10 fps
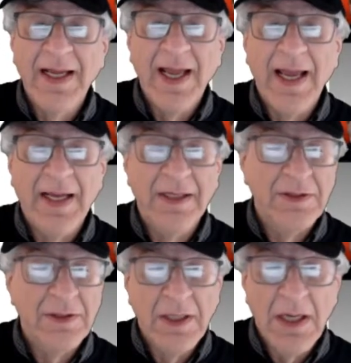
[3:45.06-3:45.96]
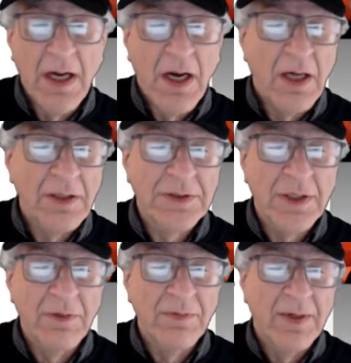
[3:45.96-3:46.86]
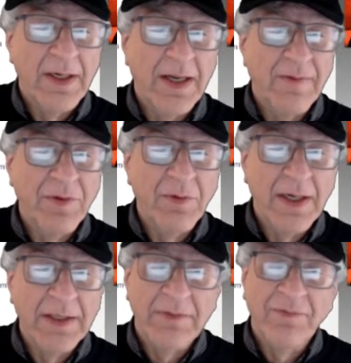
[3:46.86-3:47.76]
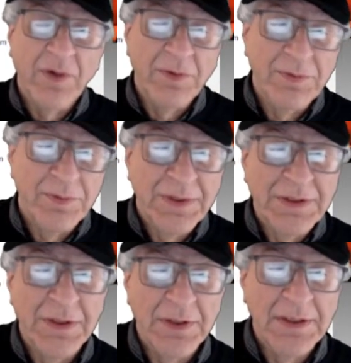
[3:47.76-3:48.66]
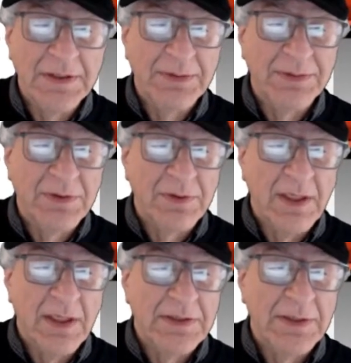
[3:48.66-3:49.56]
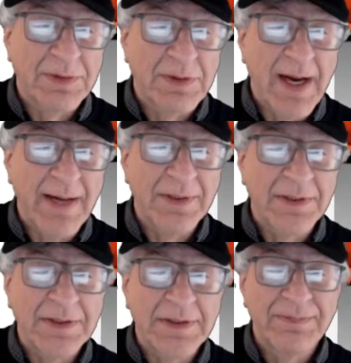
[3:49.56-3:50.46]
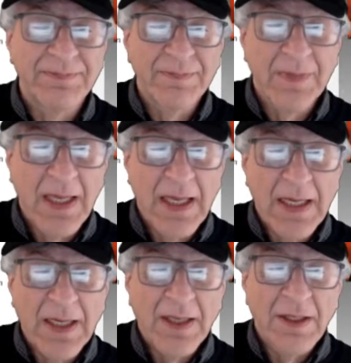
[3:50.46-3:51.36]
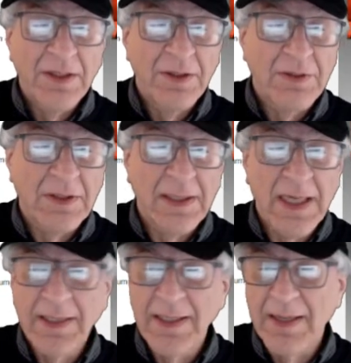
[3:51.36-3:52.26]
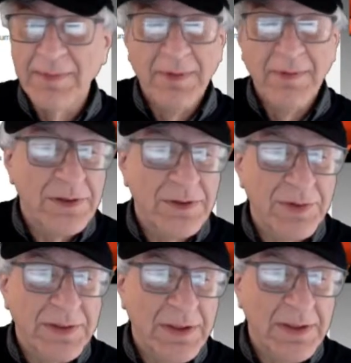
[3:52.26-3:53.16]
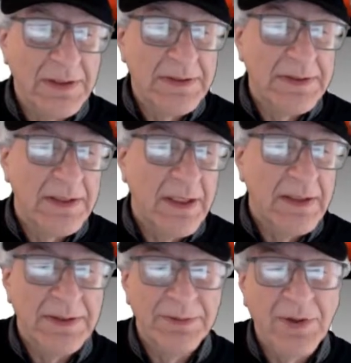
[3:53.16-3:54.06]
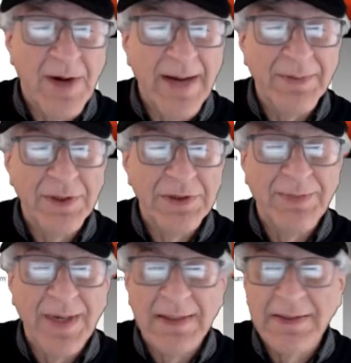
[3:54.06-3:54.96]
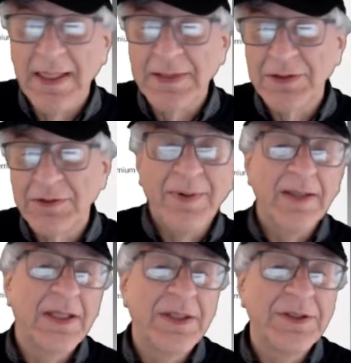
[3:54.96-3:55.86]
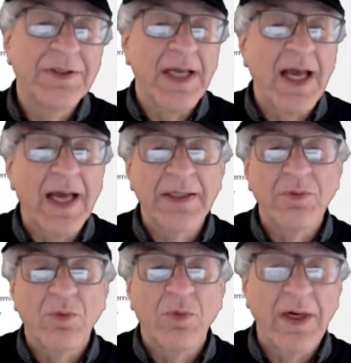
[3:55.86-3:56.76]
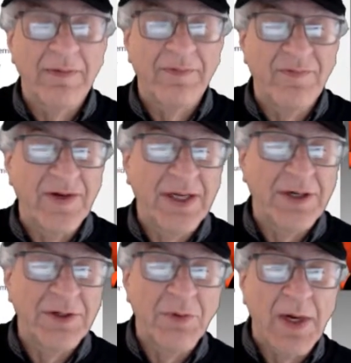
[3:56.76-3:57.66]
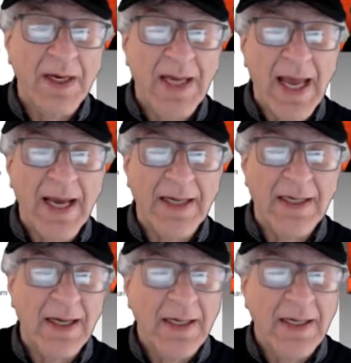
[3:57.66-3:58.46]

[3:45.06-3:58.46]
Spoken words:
And also, if you want for returning subscribers, you click on that. There's a returning subscribers button, and then you can edit whatever video you want to add.